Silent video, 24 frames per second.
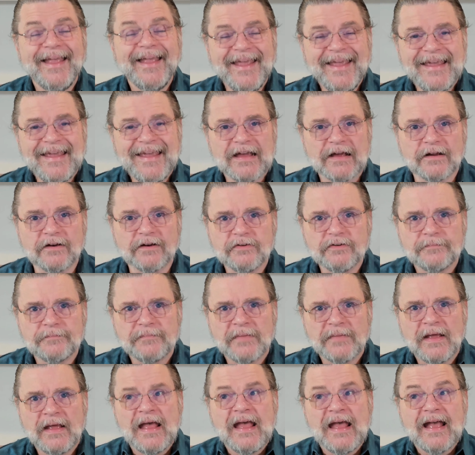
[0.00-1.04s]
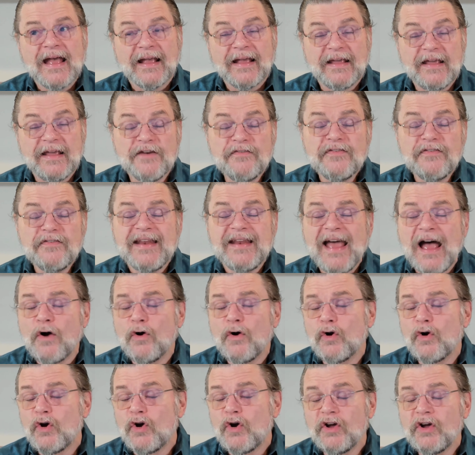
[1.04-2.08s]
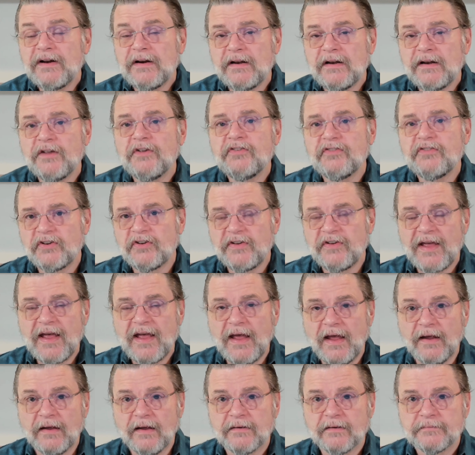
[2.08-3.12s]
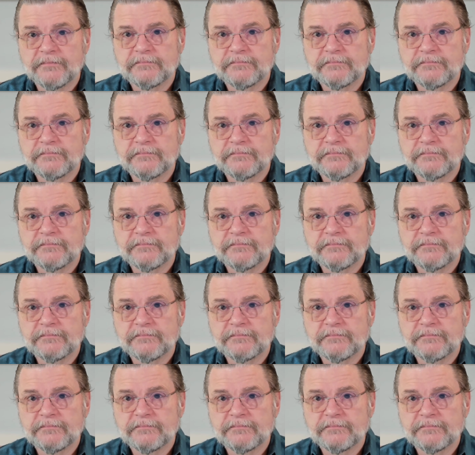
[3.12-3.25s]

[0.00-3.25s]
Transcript: And given how good it is today,